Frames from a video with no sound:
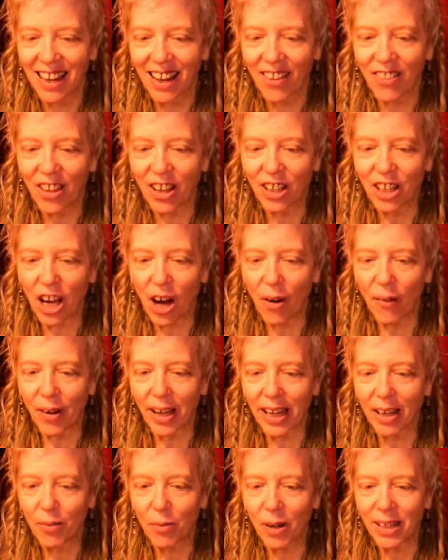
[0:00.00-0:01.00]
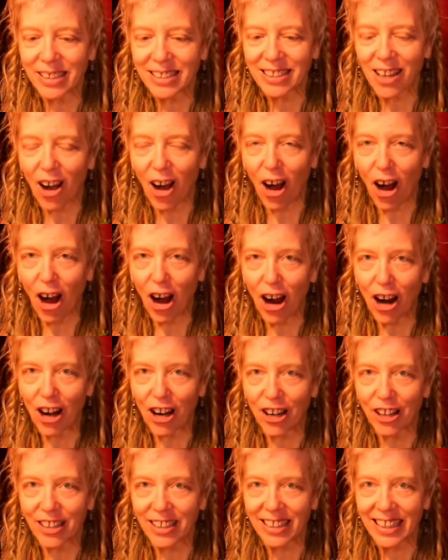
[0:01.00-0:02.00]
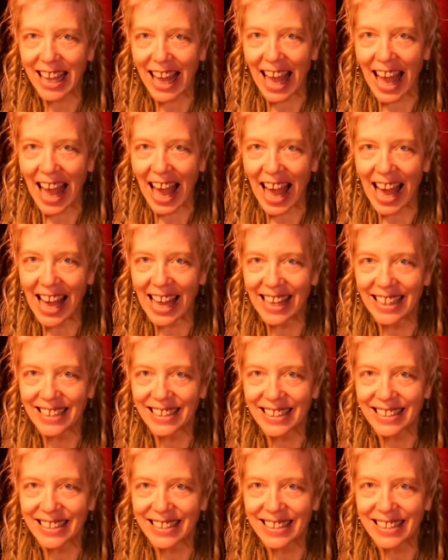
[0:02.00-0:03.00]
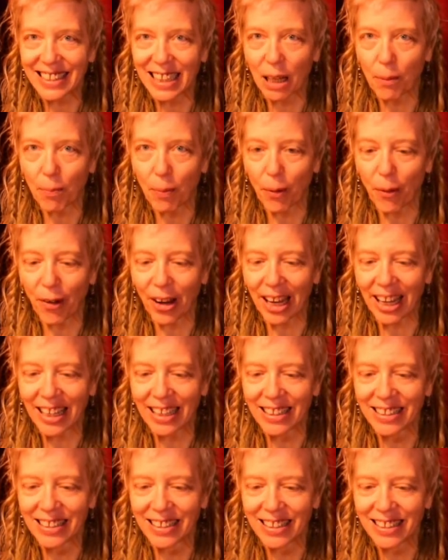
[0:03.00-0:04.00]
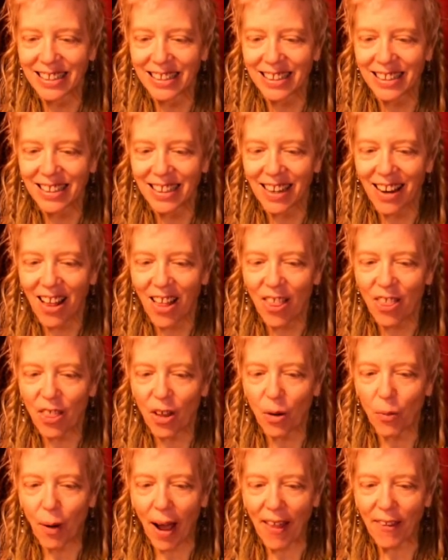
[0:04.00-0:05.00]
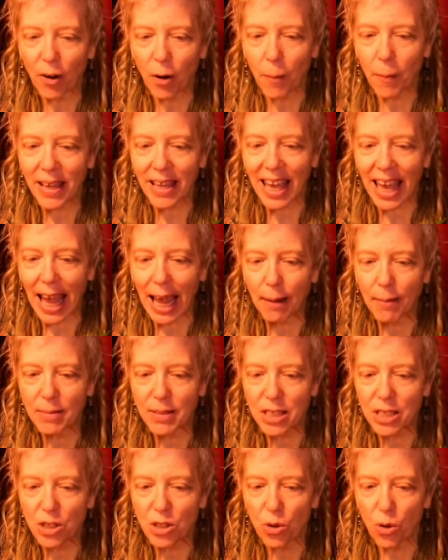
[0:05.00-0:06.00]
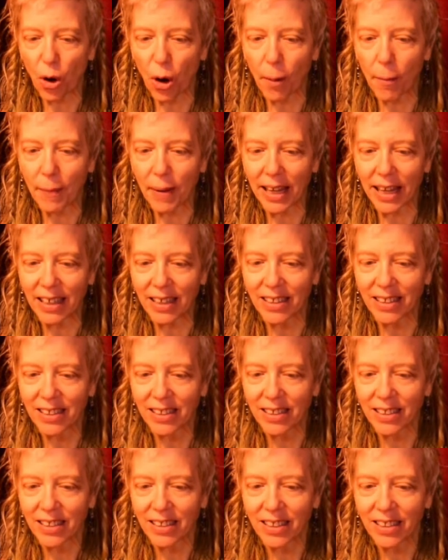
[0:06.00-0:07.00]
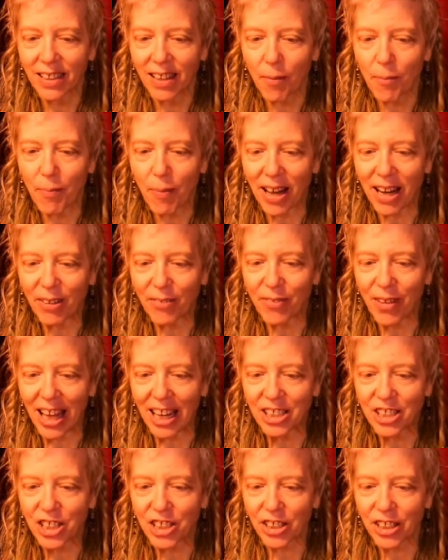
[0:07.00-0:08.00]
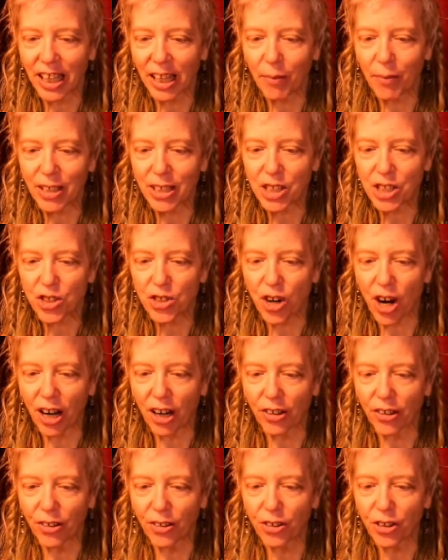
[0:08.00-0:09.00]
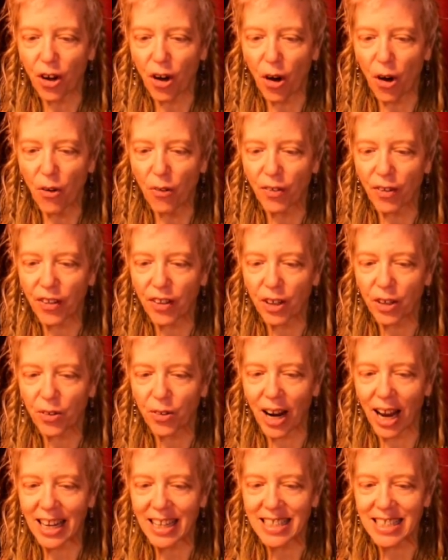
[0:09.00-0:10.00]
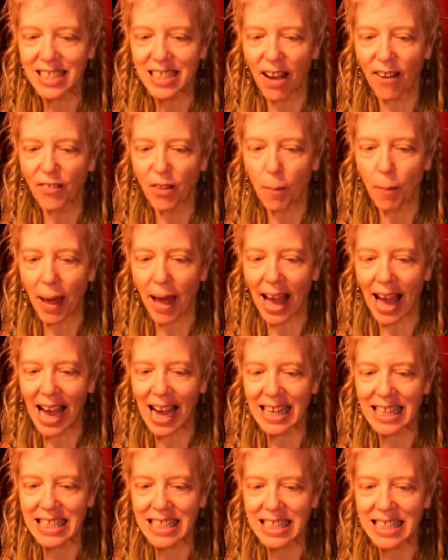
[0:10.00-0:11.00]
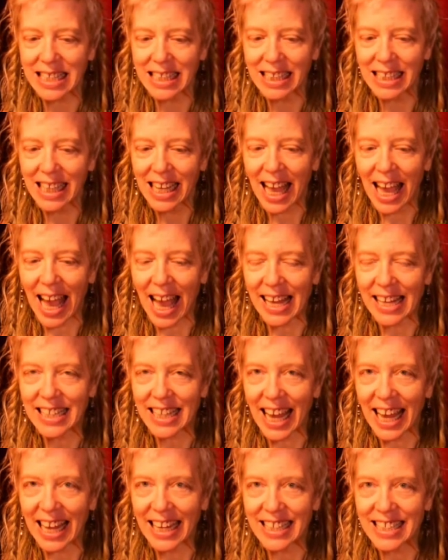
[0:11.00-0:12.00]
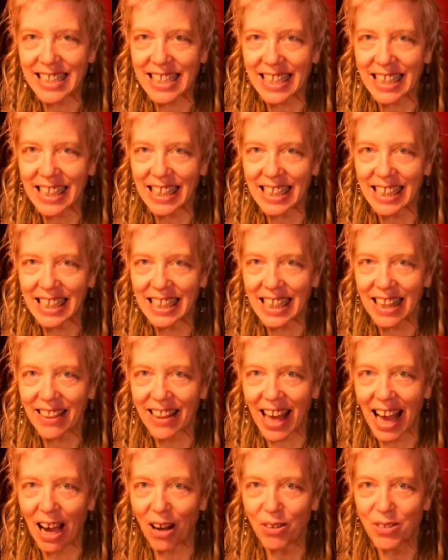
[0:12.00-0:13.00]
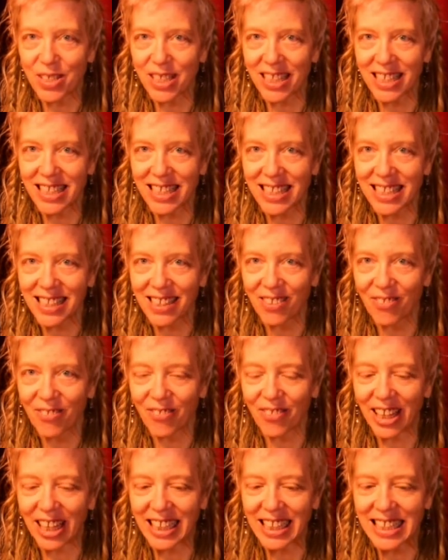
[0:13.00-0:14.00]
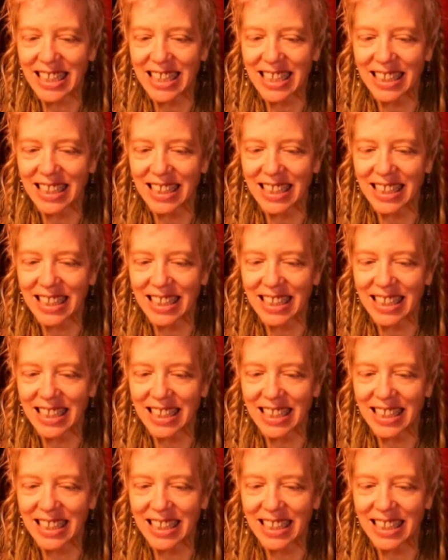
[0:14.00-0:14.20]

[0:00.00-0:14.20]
The going was hard and slippery. The weather became stormy, but eventually we struggled over the crest of the pass at 18,000 feet.